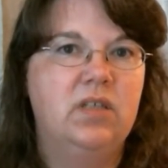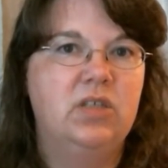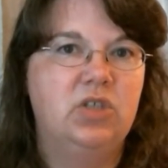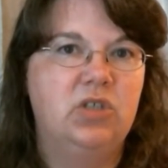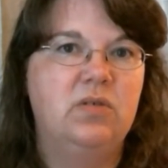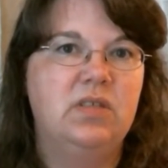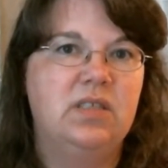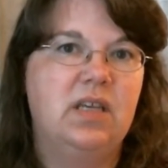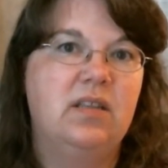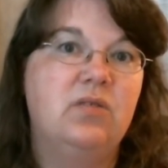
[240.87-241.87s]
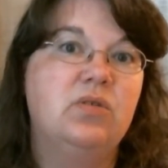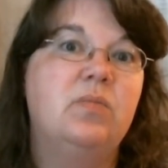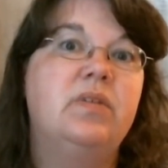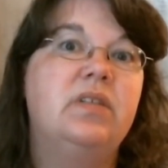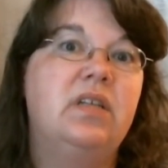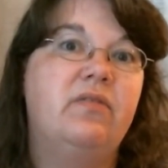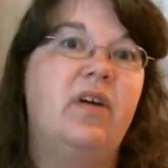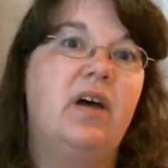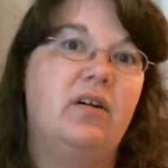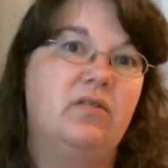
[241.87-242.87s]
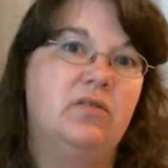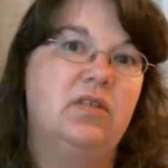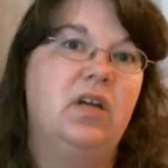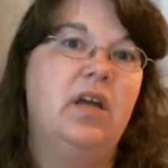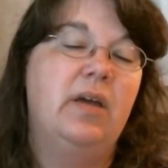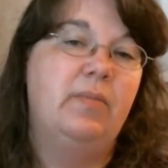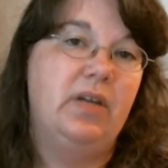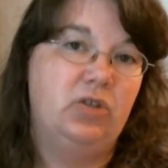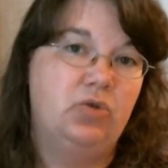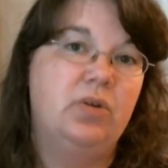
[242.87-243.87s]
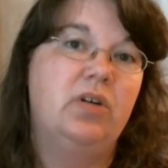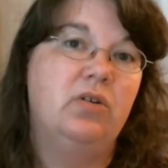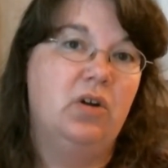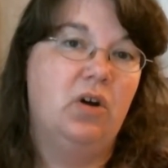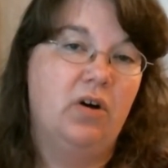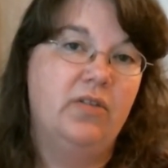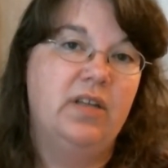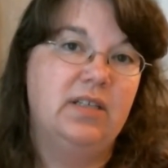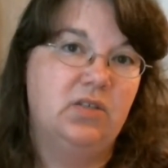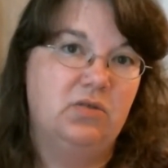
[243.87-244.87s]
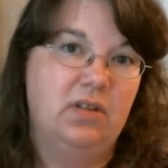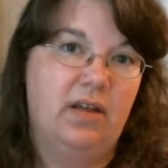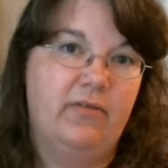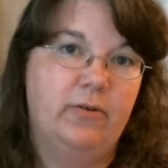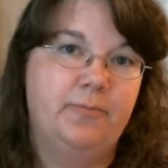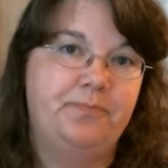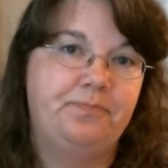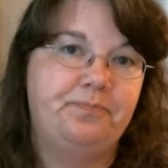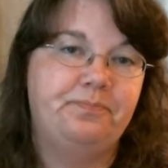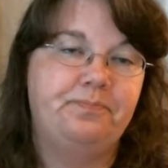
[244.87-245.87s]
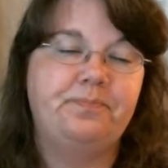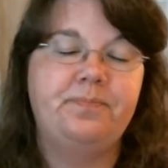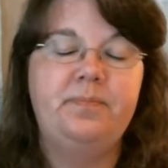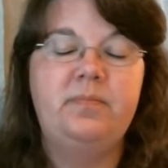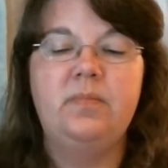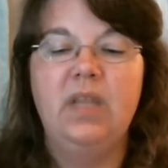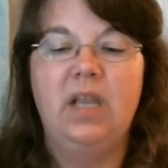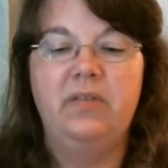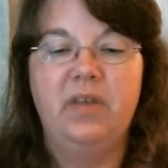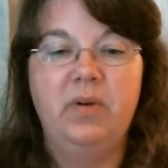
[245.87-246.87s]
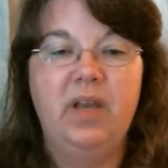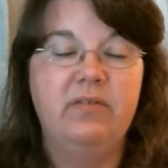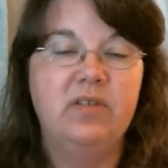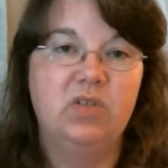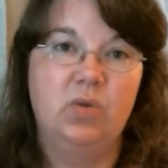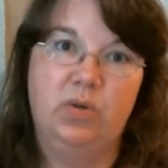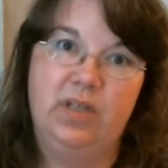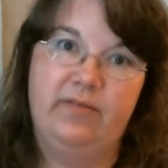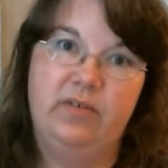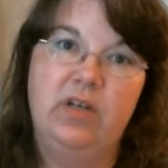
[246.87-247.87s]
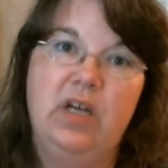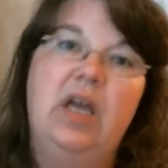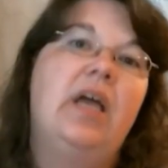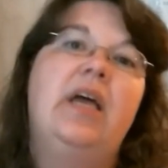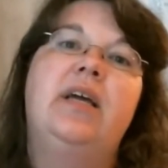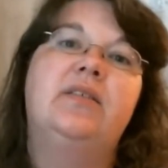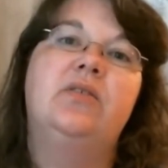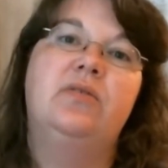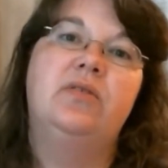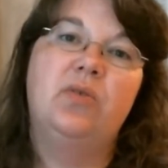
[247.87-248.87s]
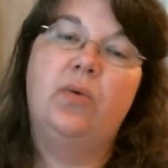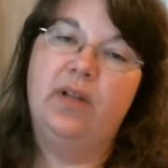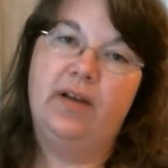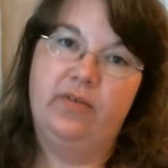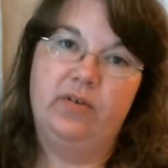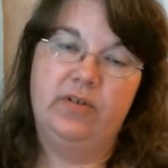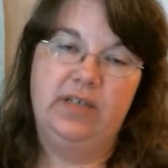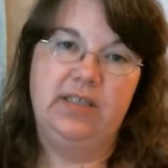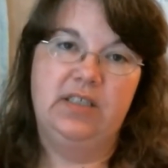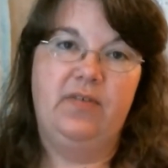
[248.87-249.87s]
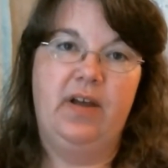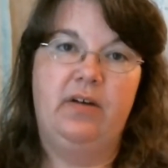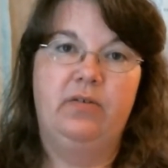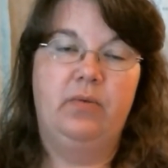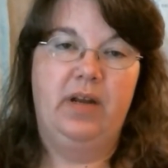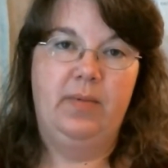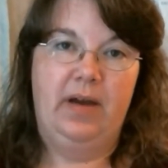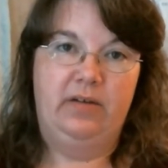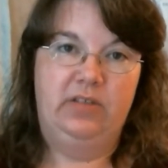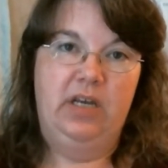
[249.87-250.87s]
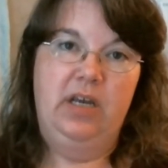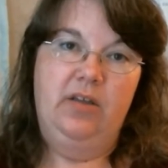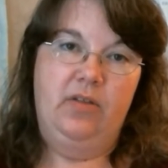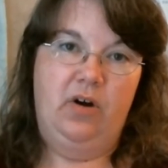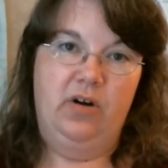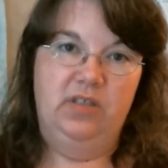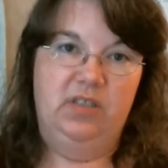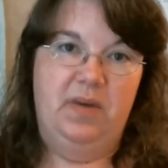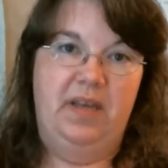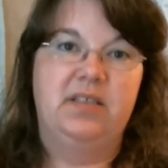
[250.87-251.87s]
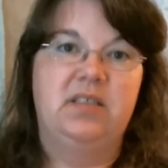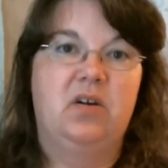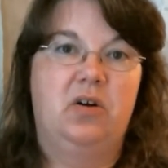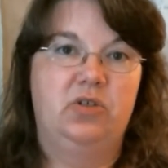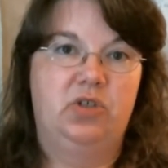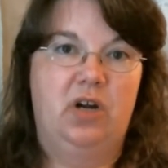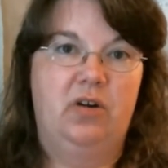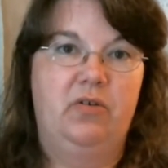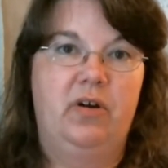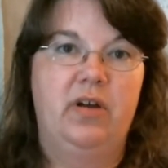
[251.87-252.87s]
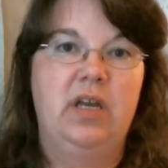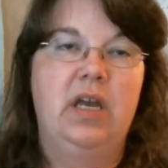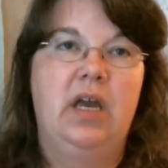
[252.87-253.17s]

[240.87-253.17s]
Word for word: issue is that there's a belief held being triggered on the history level. Then we have the soul level. So the soul level is found right about the heart space, the heart chakra.